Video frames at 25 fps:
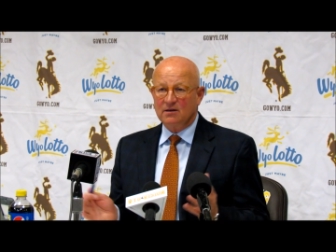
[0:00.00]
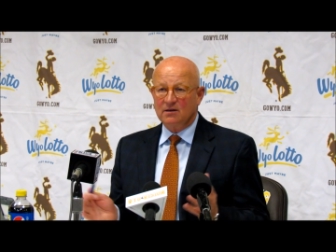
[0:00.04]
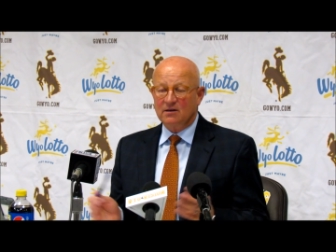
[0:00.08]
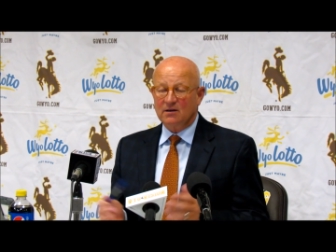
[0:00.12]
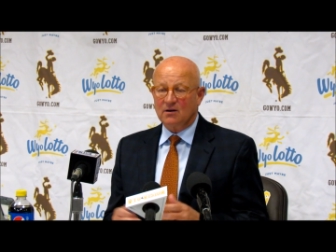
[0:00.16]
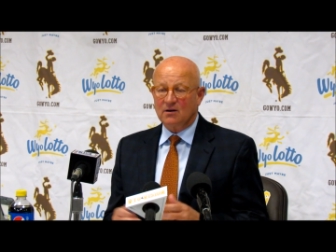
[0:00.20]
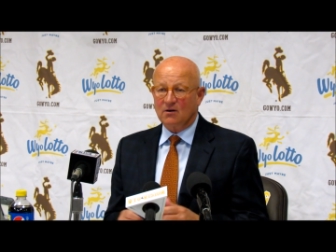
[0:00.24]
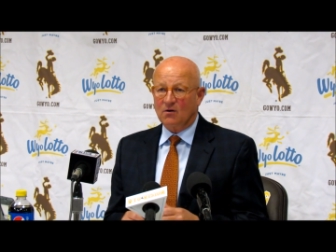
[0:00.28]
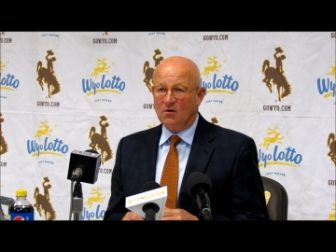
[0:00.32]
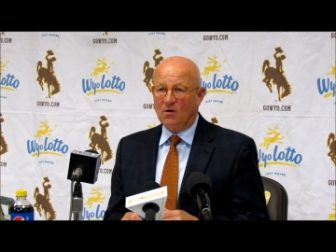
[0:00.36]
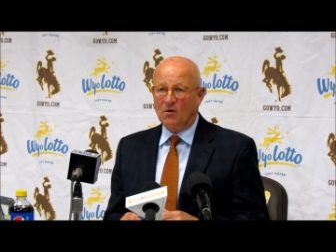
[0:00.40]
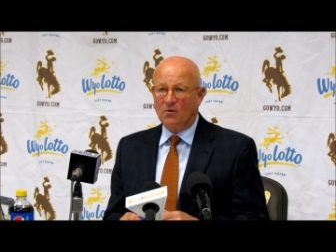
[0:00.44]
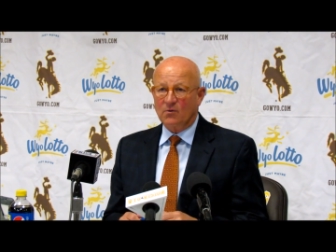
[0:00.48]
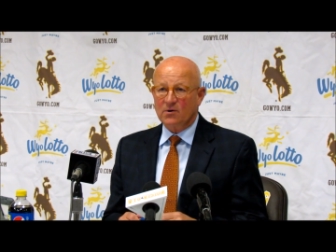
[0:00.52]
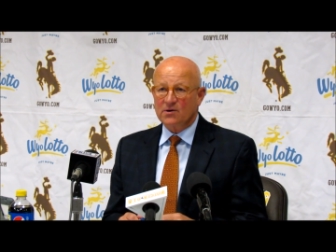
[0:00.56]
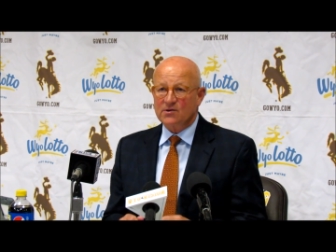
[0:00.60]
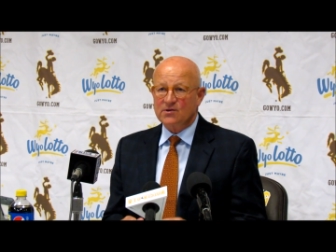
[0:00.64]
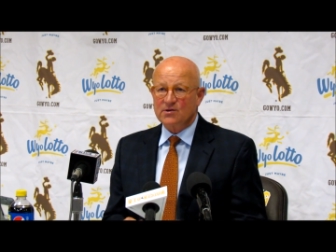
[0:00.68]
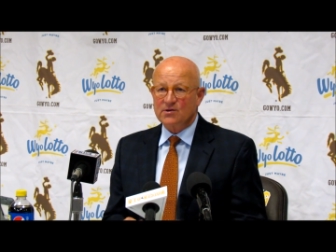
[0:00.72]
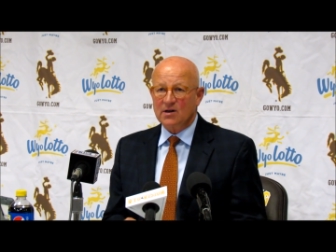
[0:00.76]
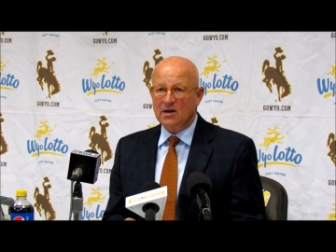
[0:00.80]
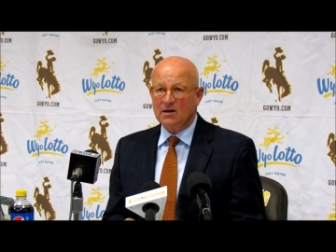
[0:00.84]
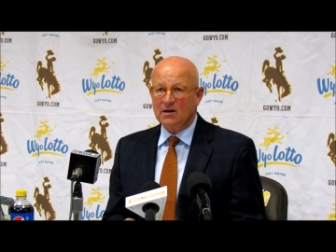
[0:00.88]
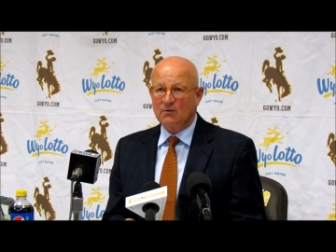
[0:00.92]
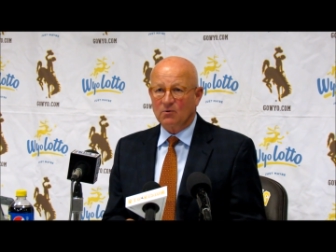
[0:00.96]
you know, always
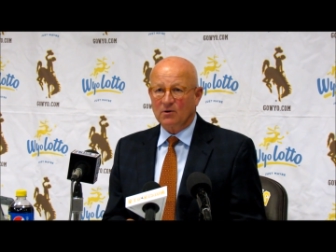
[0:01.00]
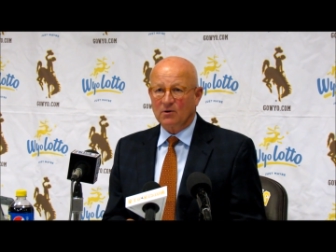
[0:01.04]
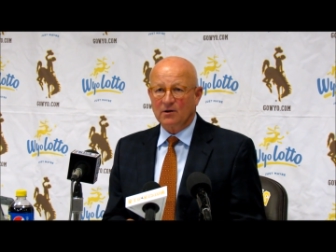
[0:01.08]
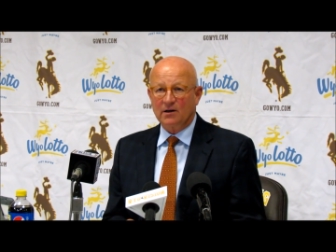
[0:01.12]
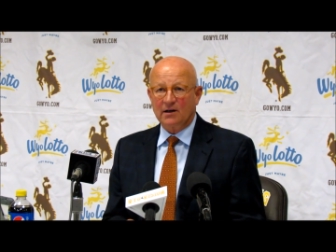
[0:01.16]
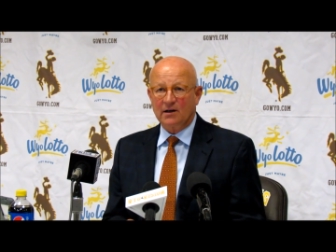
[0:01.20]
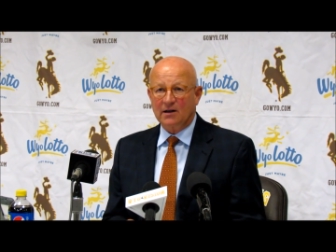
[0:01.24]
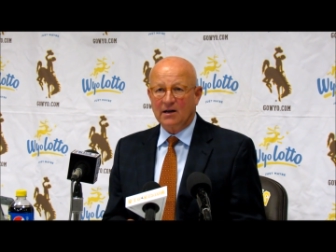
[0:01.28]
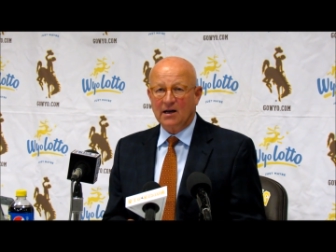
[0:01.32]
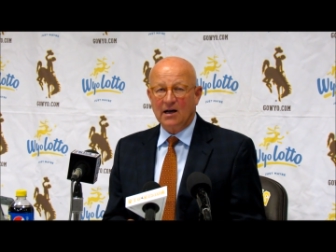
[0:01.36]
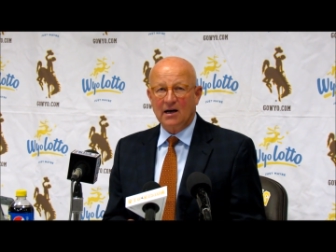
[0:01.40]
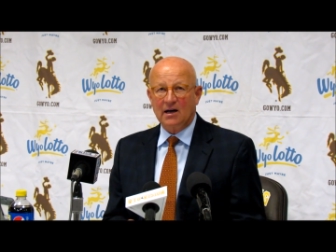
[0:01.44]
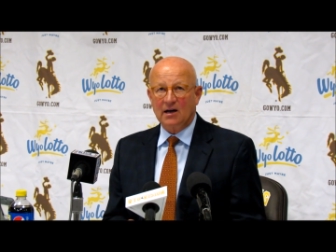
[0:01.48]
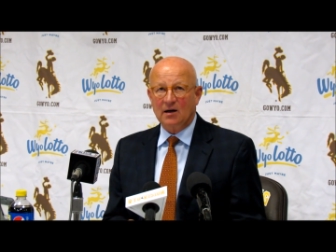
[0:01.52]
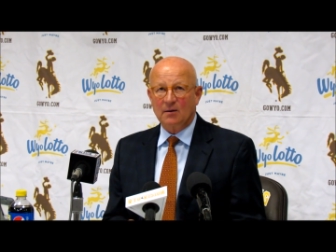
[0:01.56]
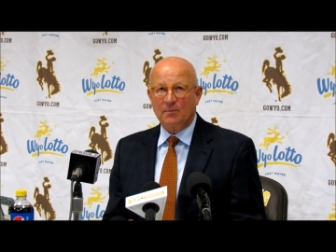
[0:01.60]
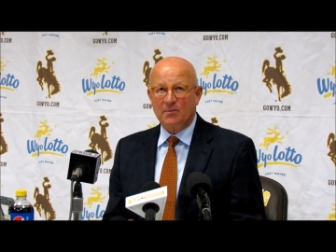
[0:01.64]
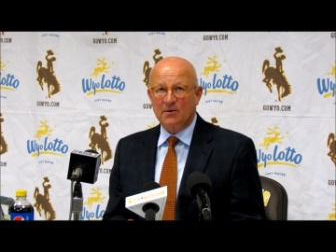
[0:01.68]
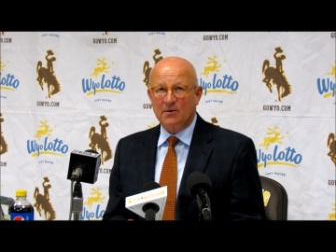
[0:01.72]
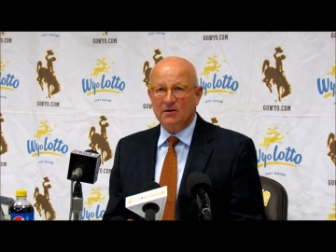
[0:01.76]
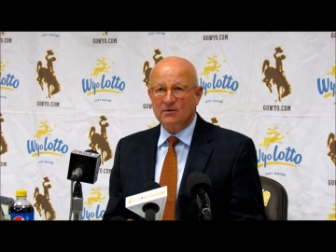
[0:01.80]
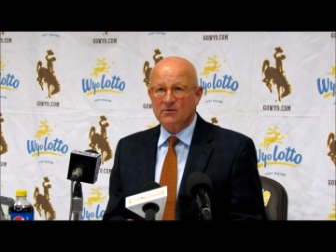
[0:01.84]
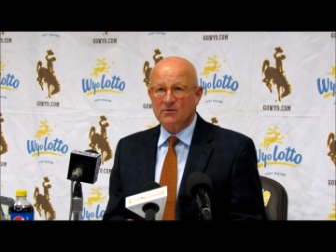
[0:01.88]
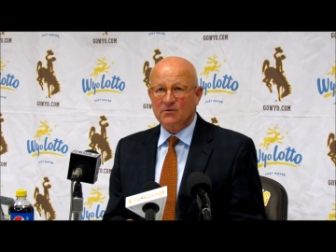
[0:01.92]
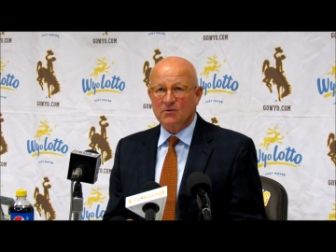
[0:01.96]
say we're going to gang
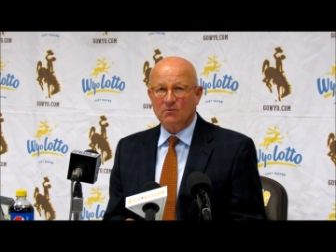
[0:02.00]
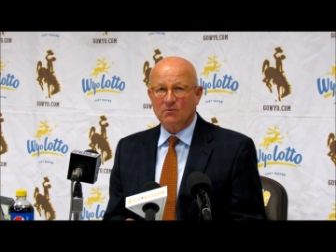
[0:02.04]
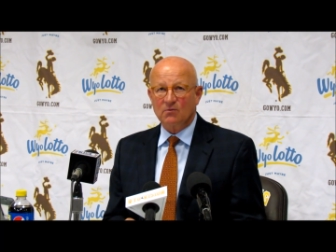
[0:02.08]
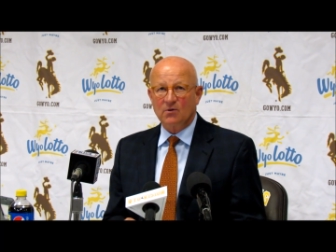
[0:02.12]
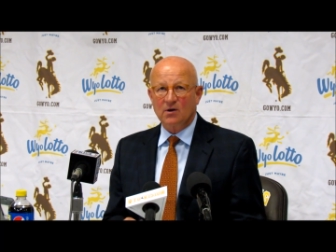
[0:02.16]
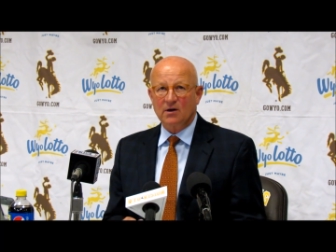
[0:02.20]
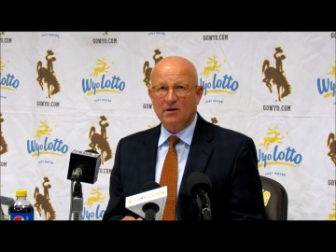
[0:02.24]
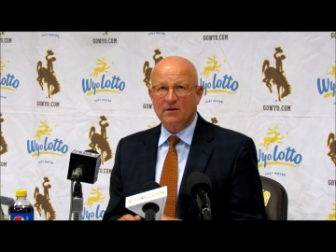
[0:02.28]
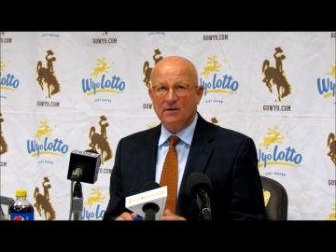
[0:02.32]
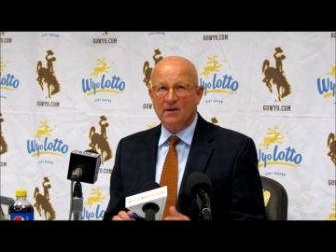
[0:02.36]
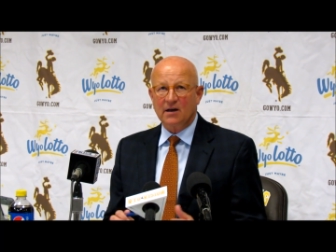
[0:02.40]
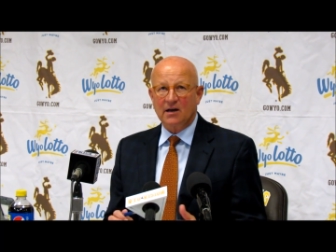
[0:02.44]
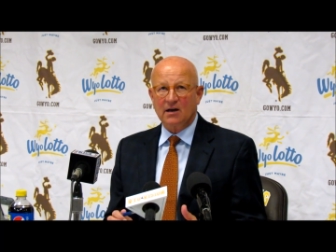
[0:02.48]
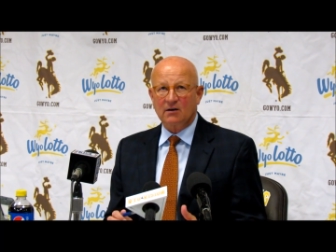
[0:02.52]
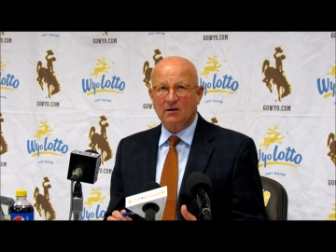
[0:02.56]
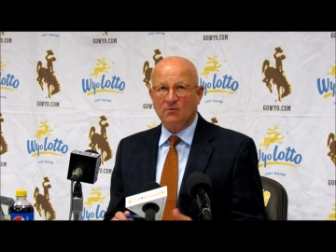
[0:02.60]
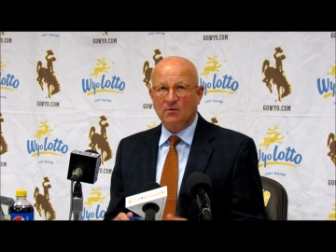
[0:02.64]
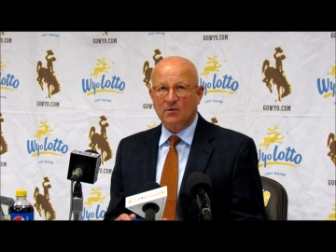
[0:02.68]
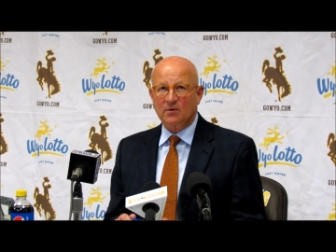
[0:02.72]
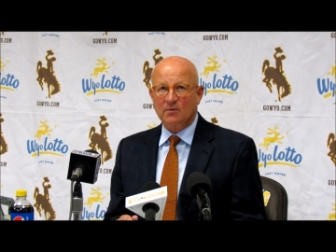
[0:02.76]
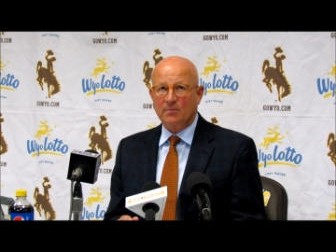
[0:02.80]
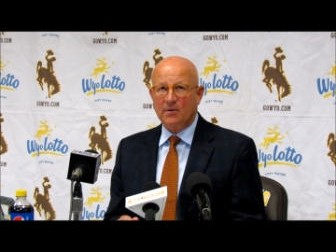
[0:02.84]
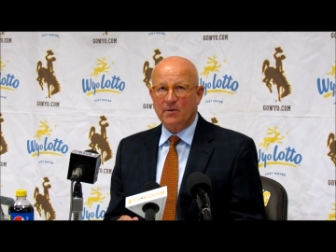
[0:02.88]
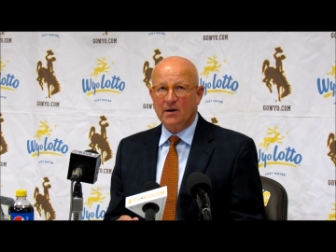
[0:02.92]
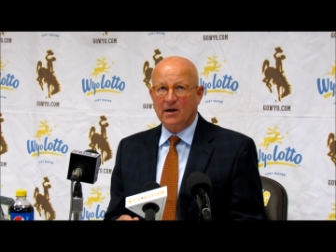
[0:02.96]
up against the run and the heck
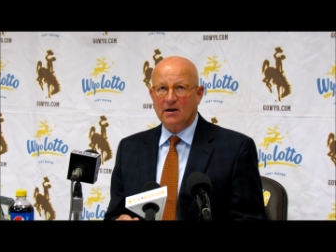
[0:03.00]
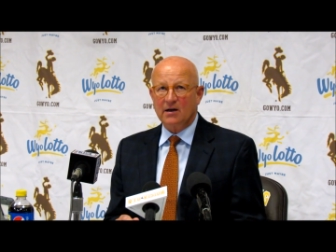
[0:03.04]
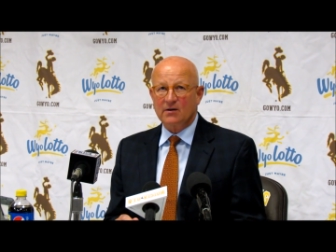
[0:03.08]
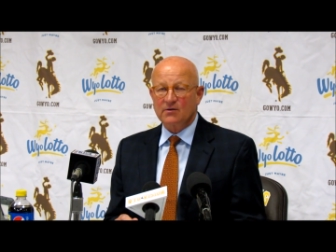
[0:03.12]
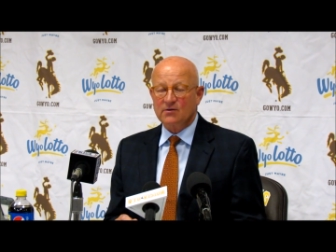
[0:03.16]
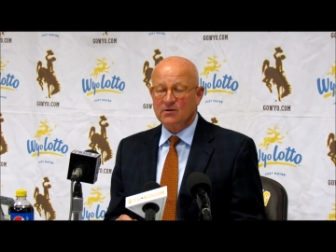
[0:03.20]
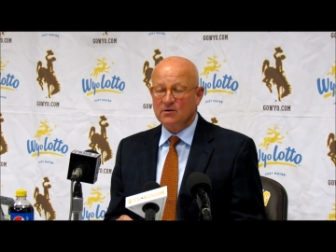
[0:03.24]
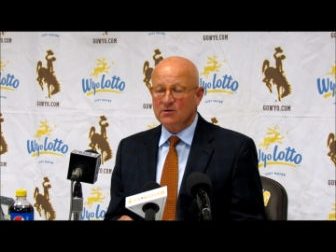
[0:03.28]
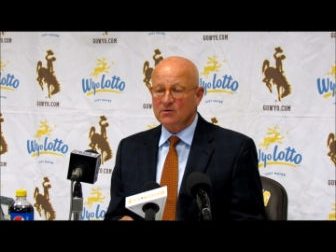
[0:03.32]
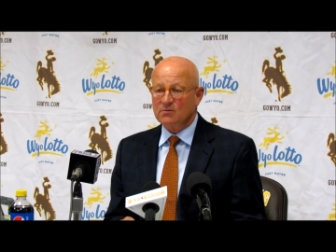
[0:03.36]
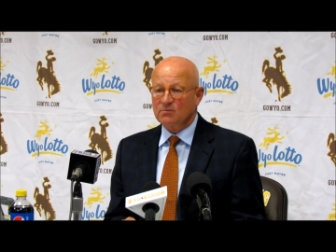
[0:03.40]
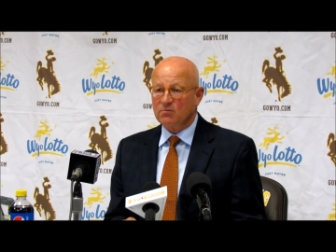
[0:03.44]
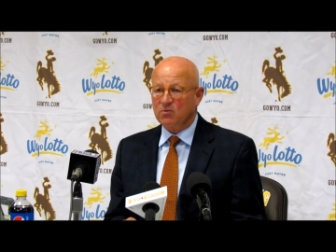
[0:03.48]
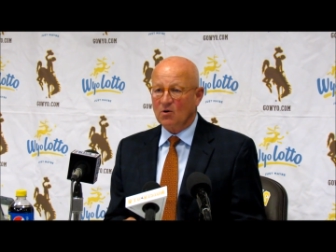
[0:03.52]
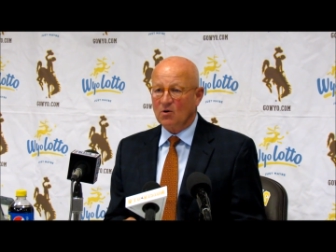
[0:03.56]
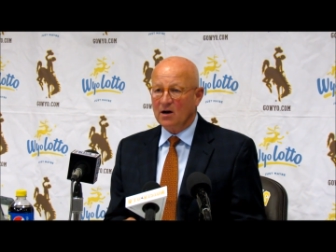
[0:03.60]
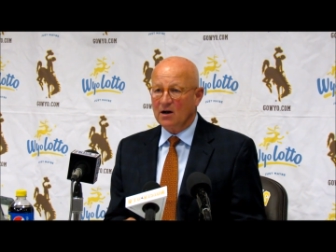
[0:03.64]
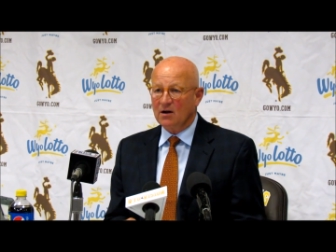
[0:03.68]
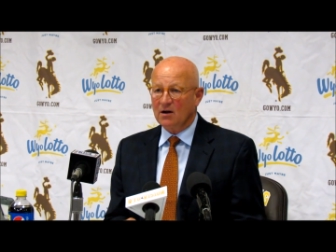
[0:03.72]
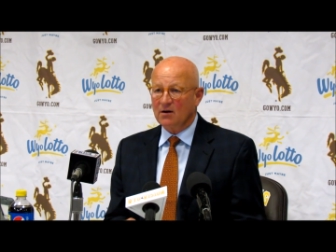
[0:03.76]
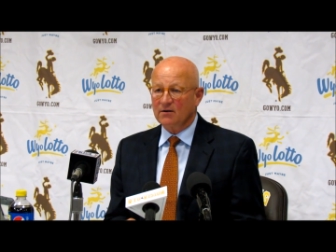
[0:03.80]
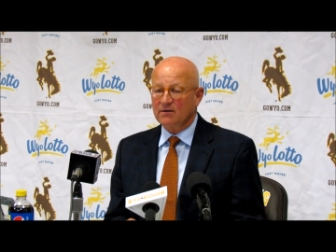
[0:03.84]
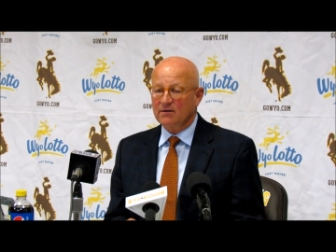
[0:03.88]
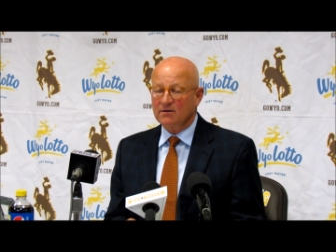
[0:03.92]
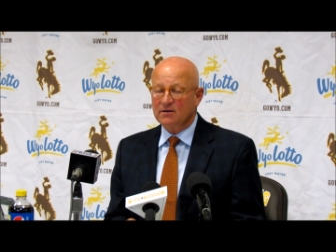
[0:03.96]
with the pass, because
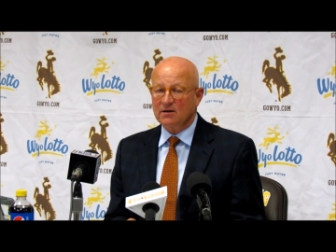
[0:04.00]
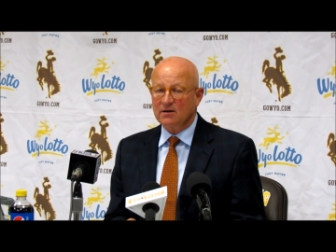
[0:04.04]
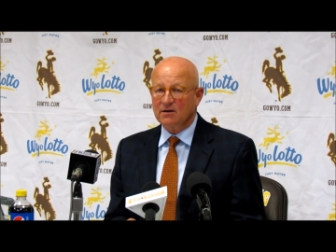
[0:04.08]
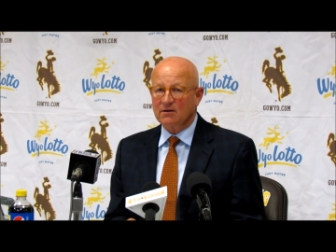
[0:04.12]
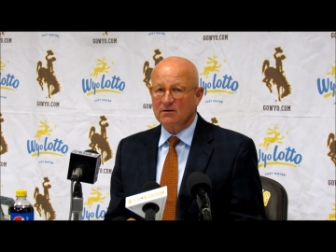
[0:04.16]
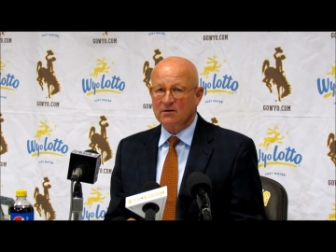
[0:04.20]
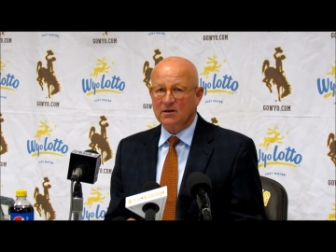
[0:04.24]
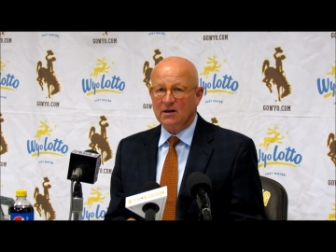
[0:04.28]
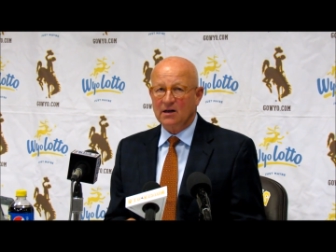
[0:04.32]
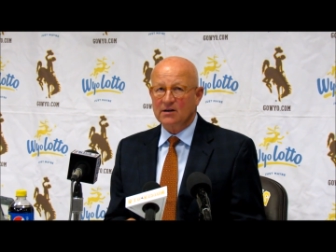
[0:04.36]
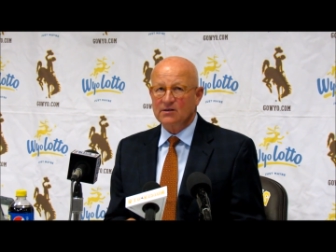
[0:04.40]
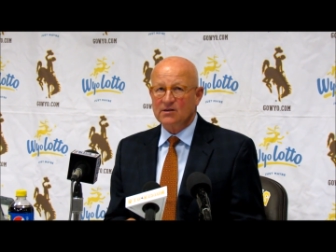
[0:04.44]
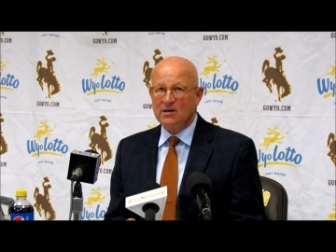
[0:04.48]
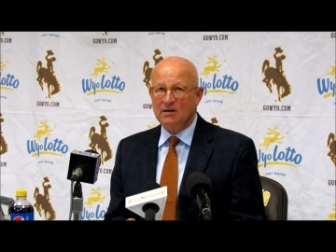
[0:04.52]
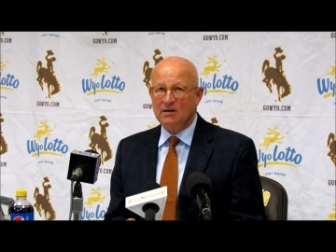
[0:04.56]
Brown and the other guys